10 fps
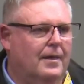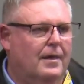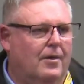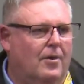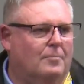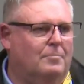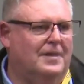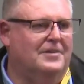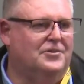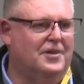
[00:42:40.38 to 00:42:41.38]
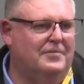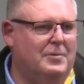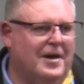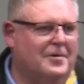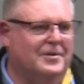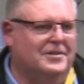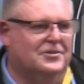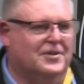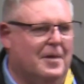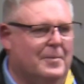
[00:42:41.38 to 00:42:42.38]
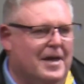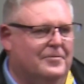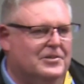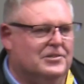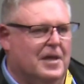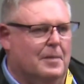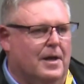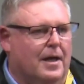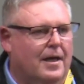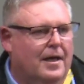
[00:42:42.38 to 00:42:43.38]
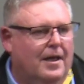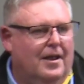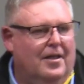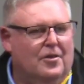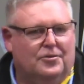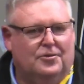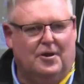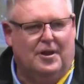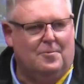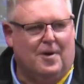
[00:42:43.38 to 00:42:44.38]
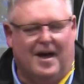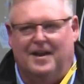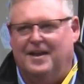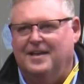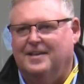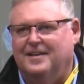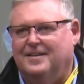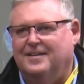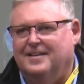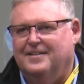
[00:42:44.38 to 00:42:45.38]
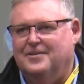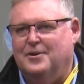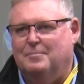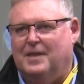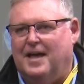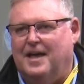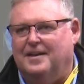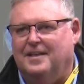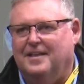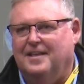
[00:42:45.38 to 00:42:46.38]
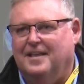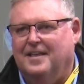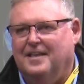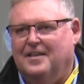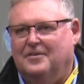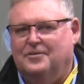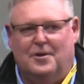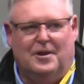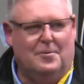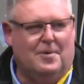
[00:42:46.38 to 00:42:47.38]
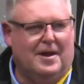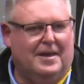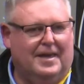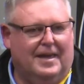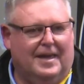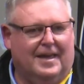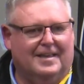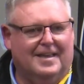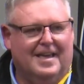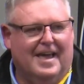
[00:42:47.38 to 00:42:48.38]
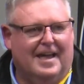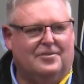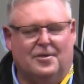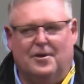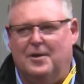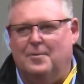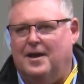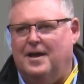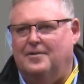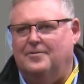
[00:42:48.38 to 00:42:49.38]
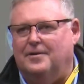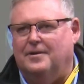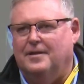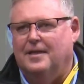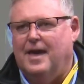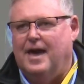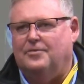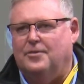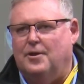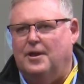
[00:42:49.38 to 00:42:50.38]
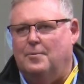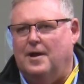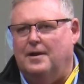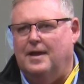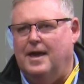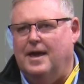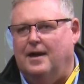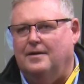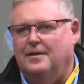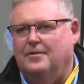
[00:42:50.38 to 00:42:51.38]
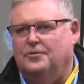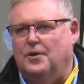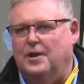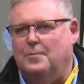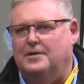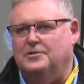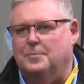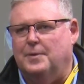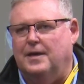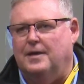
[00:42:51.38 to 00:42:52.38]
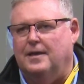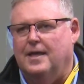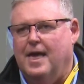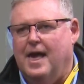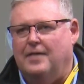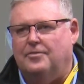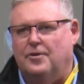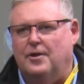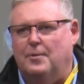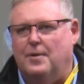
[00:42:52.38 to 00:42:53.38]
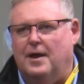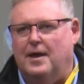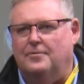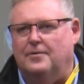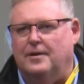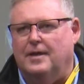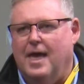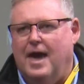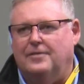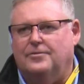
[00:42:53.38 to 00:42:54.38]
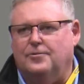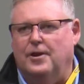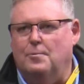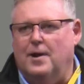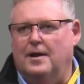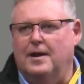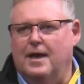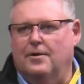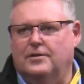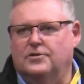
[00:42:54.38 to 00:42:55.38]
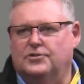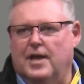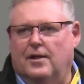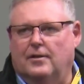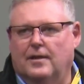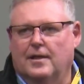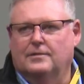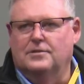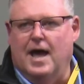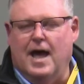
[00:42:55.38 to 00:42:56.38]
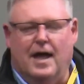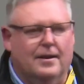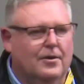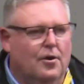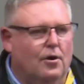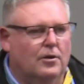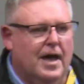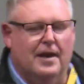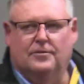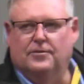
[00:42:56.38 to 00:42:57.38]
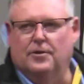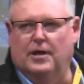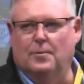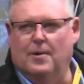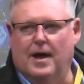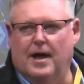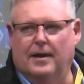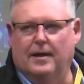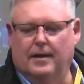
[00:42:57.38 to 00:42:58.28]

Oh, bloody Stevie Wackowitz has come out of his slumber. 31. New blood. 31 here. At 3,100. At 31 now. 31's your bid. At 3,100. At 3,1 now and I sell. Done. All done at 31.